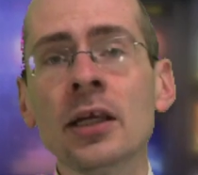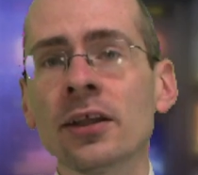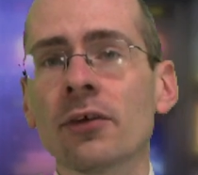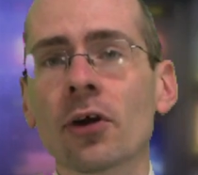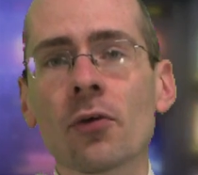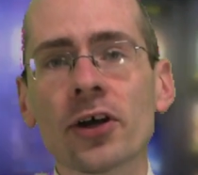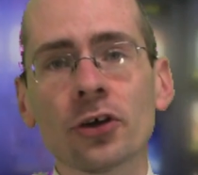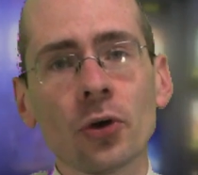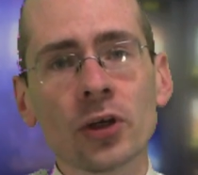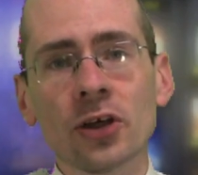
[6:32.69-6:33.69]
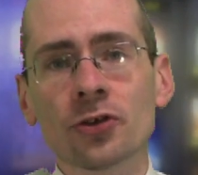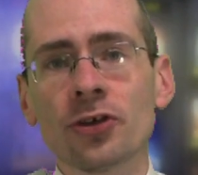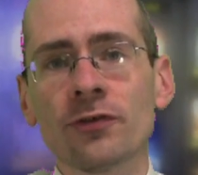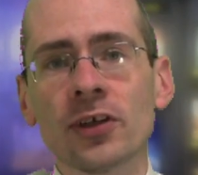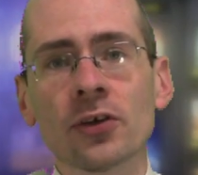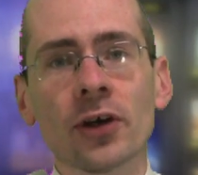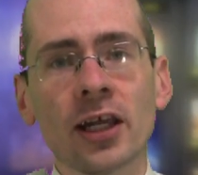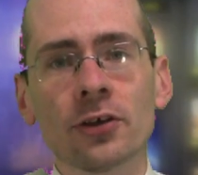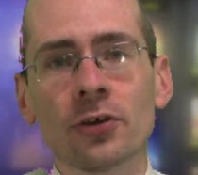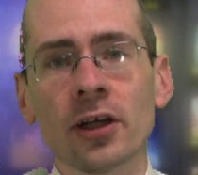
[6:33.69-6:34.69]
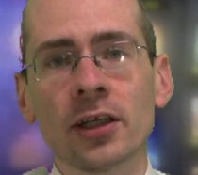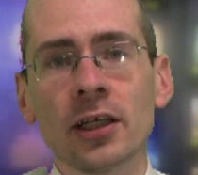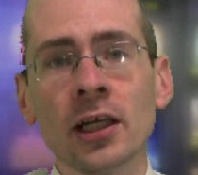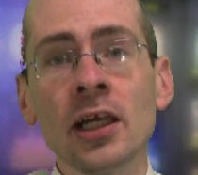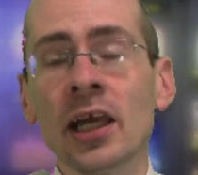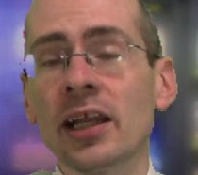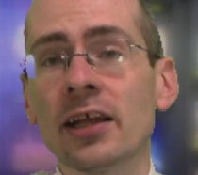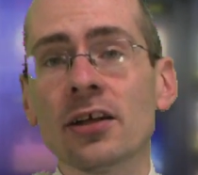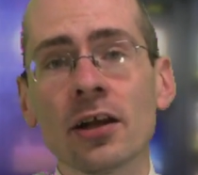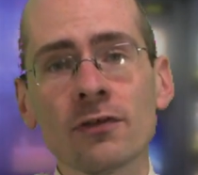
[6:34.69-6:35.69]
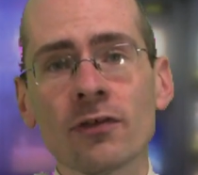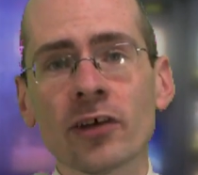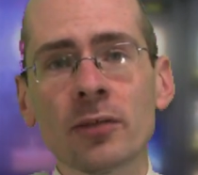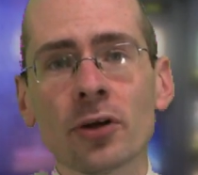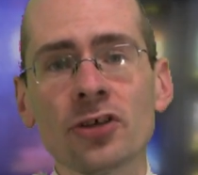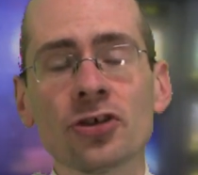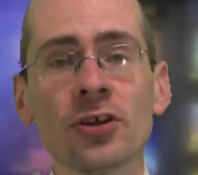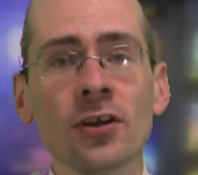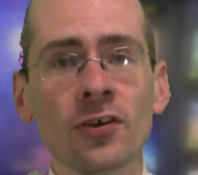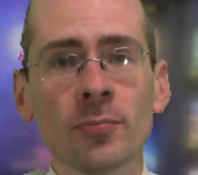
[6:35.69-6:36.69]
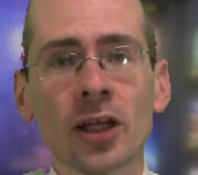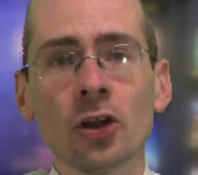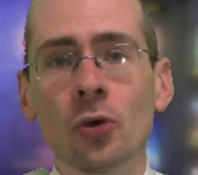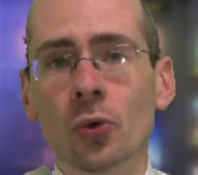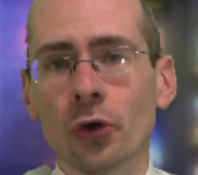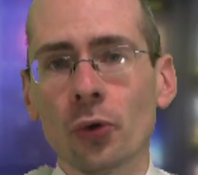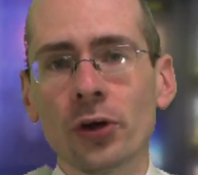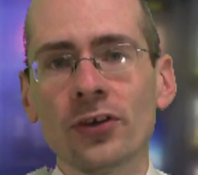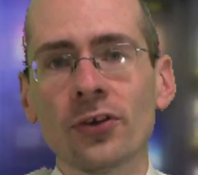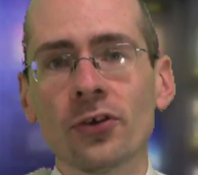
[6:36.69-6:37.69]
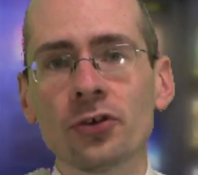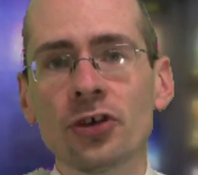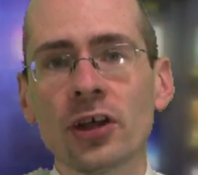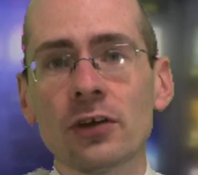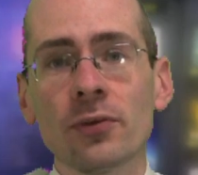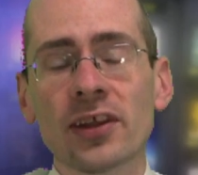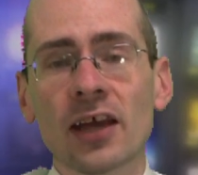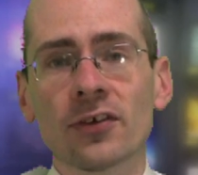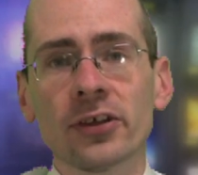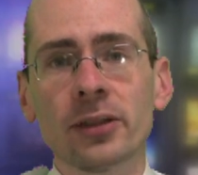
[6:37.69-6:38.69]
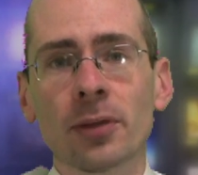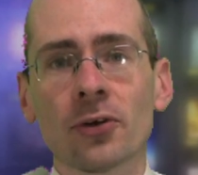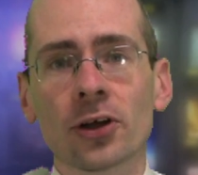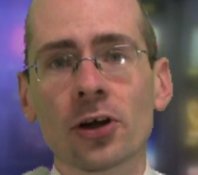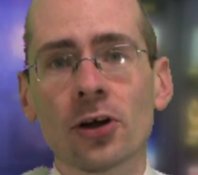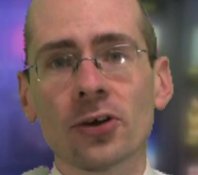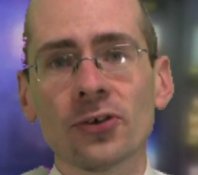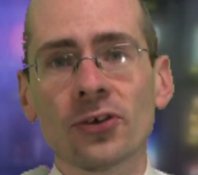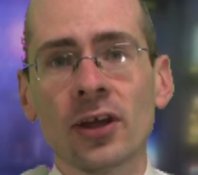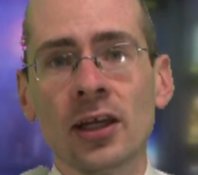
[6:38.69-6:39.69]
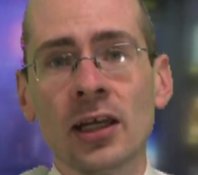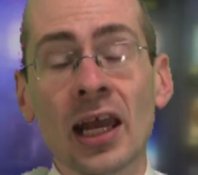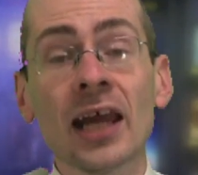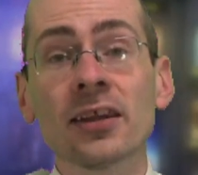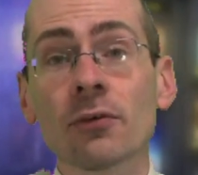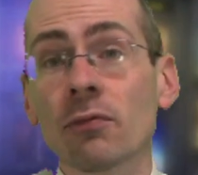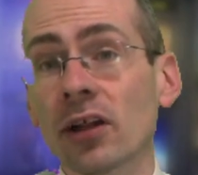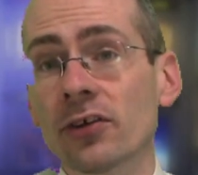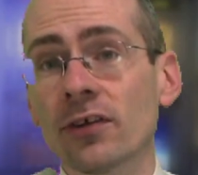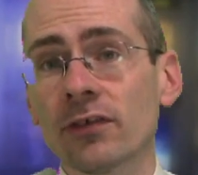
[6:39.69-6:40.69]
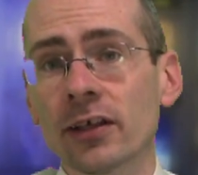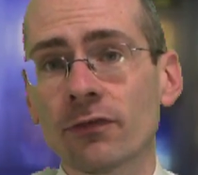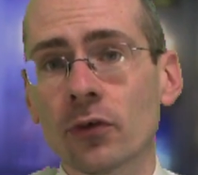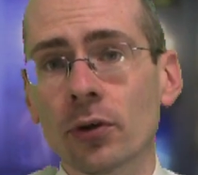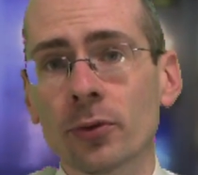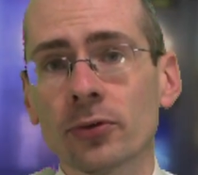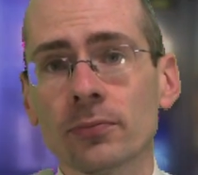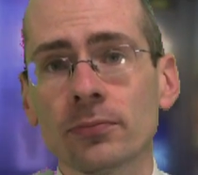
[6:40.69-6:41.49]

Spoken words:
They required no gear shifting or hand cranking, and had none of the vibration, smell, or noise associated with gasoline-powered cars, and they were relatively affordable.